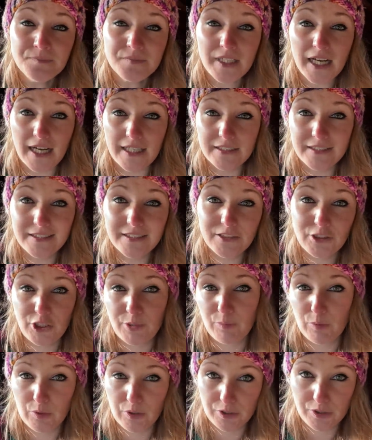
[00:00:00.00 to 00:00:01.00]
and she
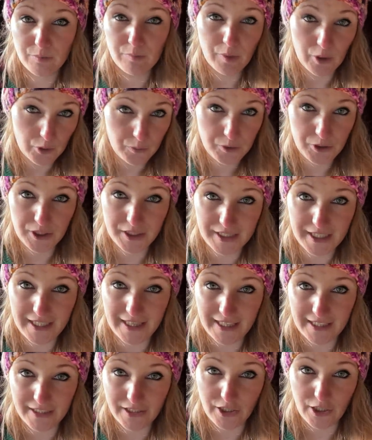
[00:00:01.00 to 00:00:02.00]
bought her some bulbs to say
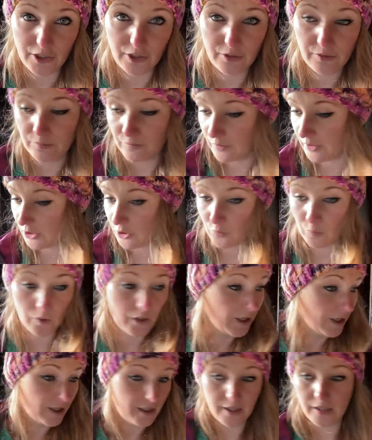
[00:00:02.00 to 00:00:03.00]
thank you, which
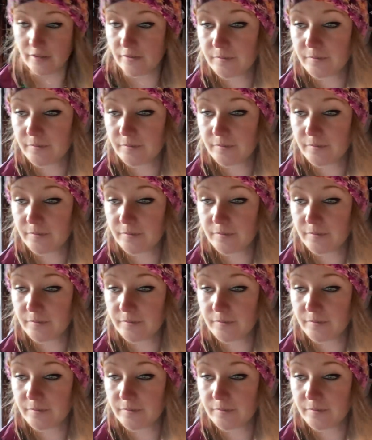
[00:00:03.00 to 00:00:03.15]
were